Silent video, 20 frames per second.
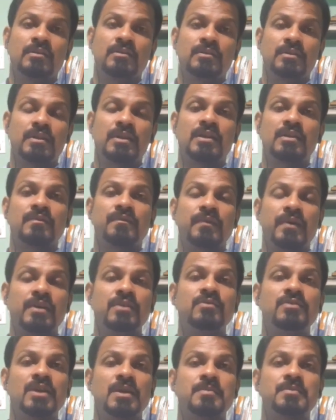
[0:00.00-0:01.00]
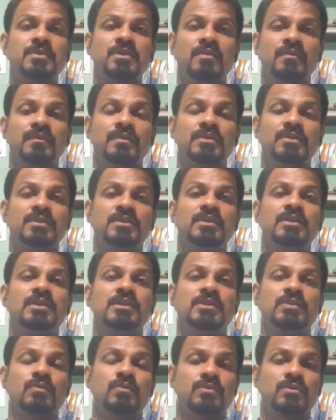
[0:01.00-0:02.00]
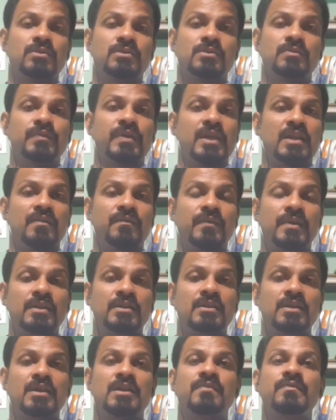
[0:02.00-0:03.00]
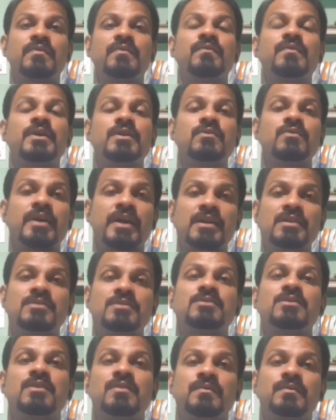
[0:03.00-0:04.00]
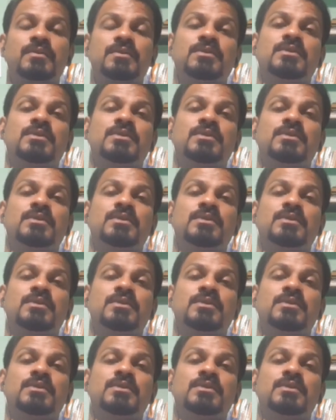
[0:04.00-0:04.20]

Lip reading: There are 5 types of sources we can find, or 5 kinds of